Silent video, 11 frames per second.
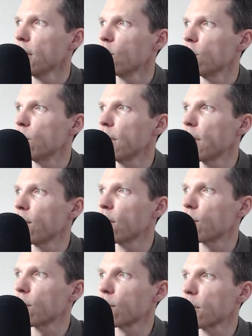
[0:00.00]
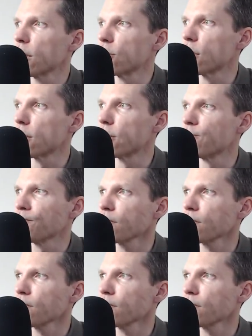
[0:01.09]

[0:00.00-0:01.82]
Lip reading: when we gave them the religion.